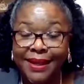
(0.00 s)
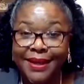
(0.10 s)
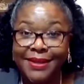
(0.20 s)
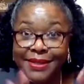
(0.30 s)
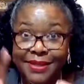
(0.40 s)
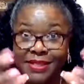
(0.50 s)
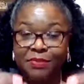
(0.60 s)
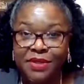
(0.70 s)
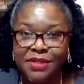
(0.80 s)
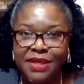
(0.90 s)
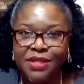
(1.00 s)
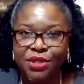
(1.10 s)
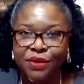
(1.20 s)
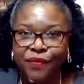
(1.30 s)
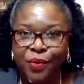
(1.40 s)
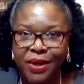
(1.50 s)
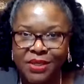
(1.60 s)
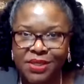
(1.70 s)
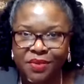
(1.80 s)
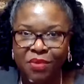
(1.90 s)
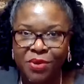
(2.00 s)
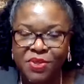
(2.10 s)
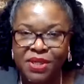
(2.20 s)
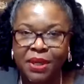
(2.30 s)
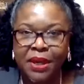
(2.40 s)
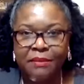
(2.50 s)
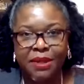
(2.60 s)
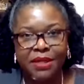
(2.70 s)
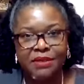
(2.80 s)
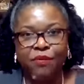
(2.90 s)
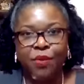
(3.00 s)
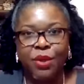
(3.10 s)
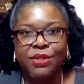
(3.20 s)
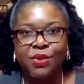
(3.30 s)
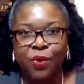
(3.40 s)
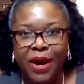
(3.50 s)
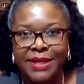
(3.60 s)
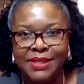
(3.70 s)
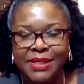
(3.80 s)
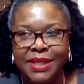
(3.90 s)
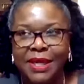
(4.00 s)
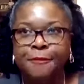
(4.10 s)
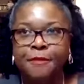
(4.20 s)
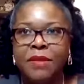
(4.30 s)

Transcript: and the dispensation of grace and mercy because of what Christ did.